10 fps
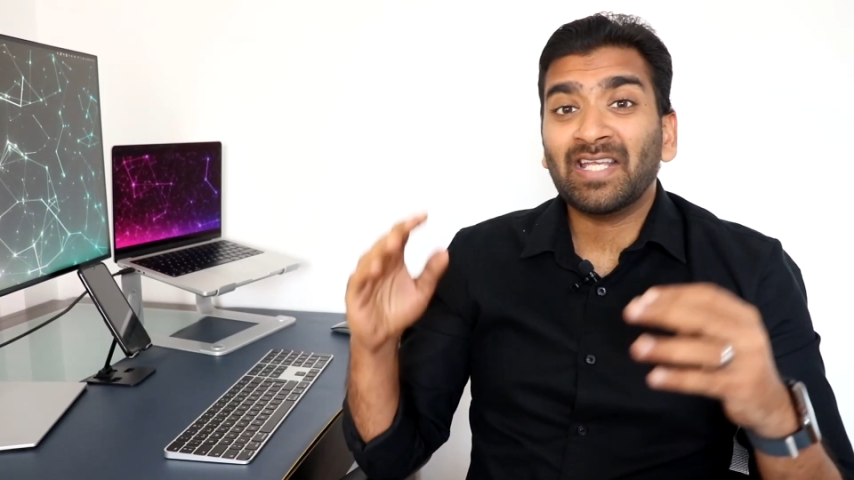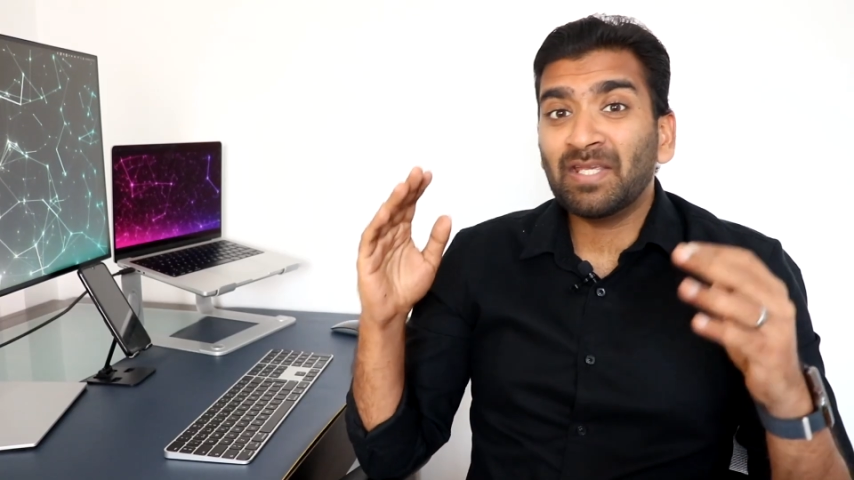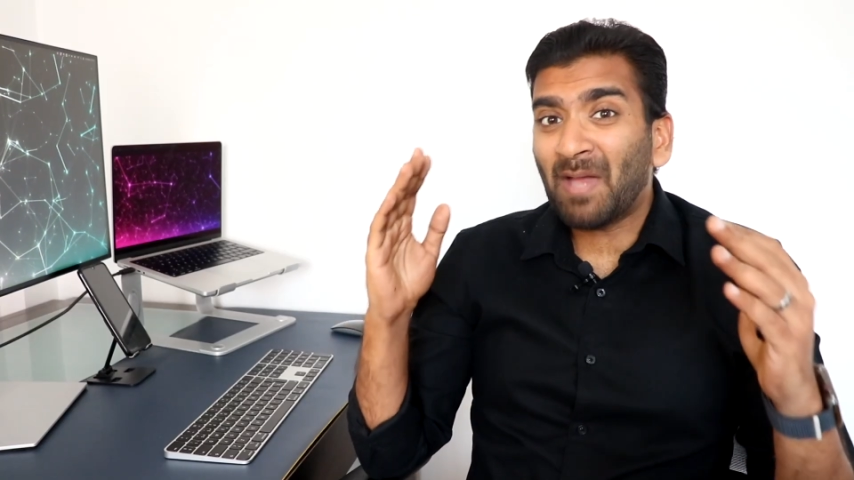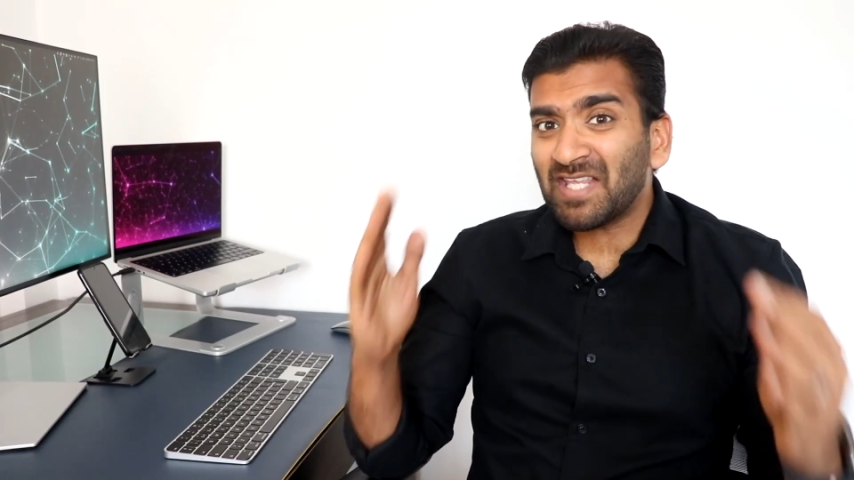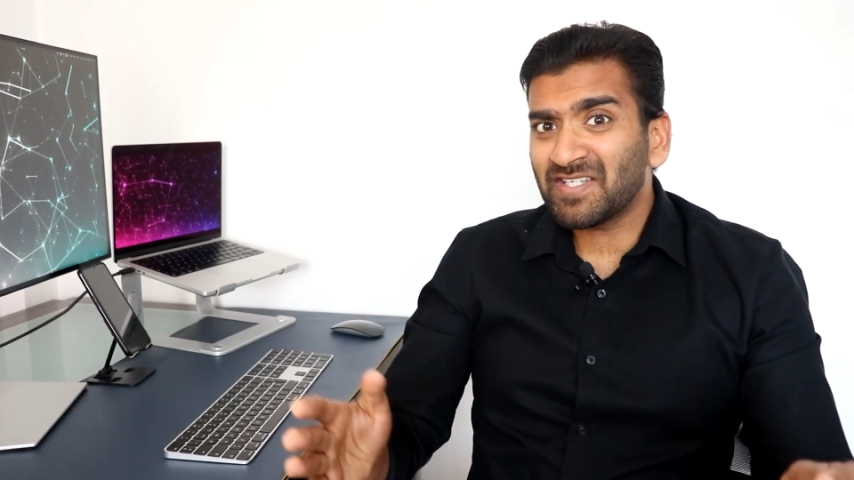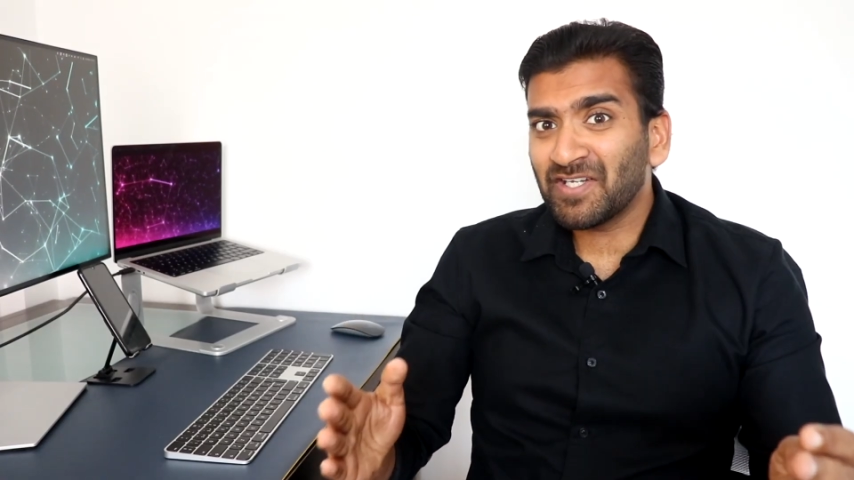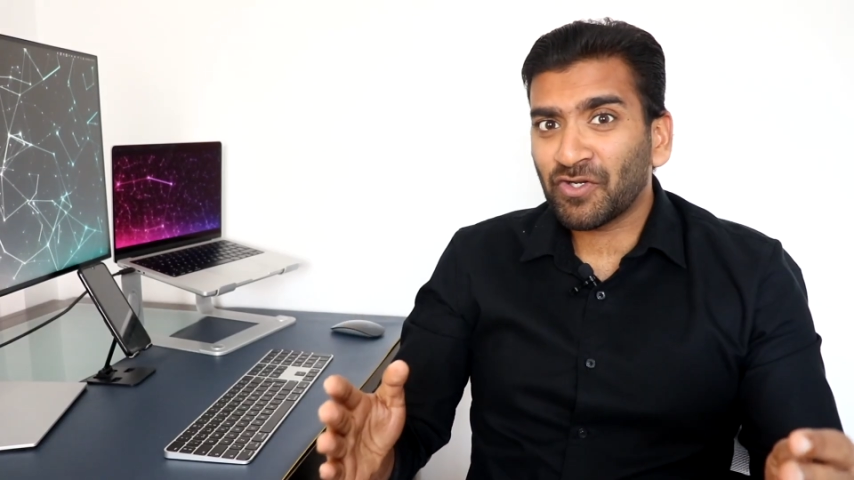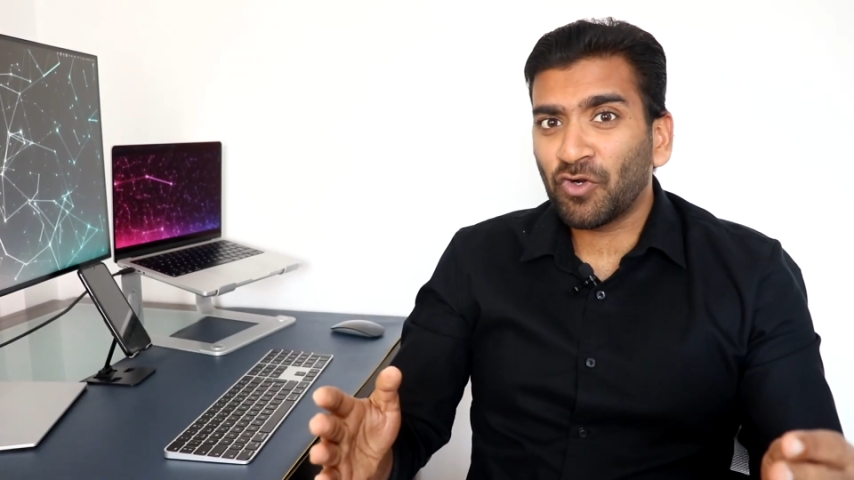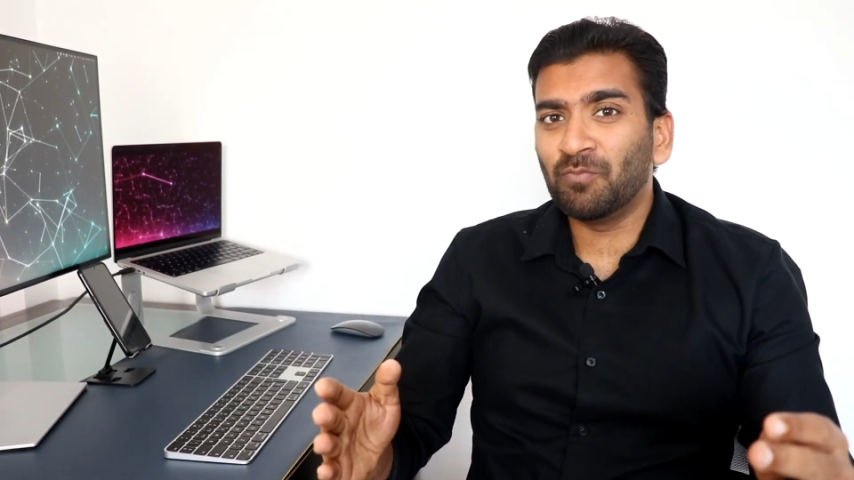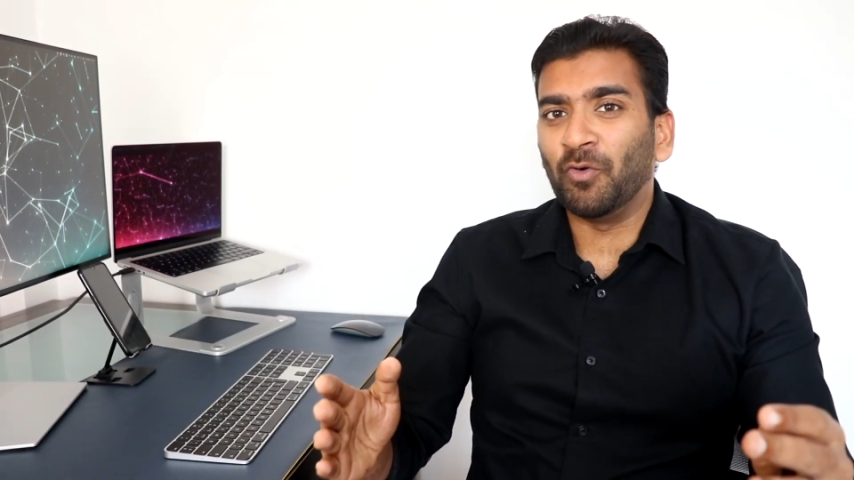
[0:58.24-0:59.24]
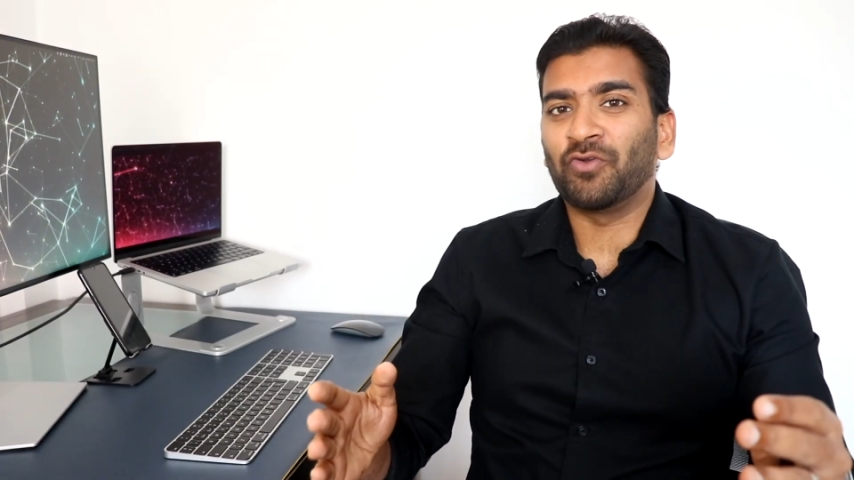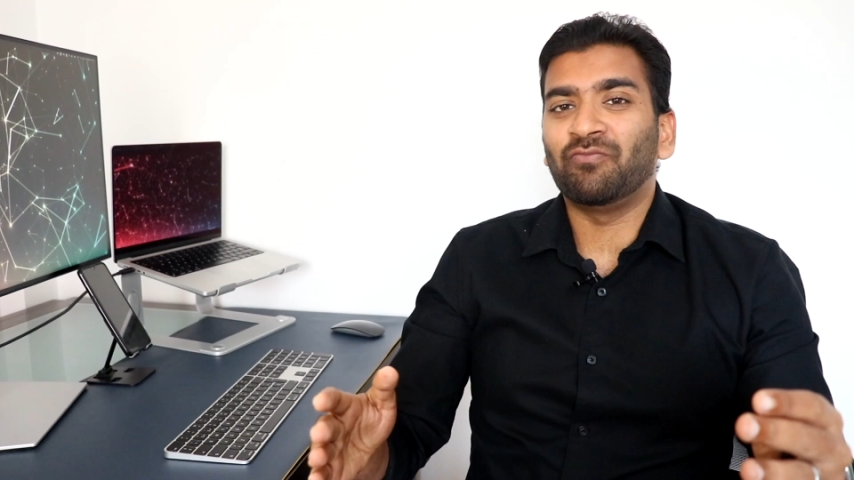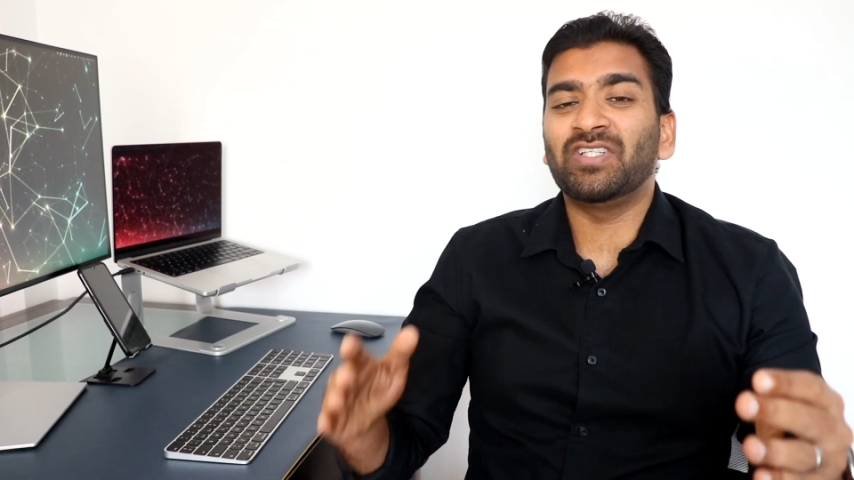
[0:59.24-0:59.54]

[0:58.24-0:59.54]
Imagine a robot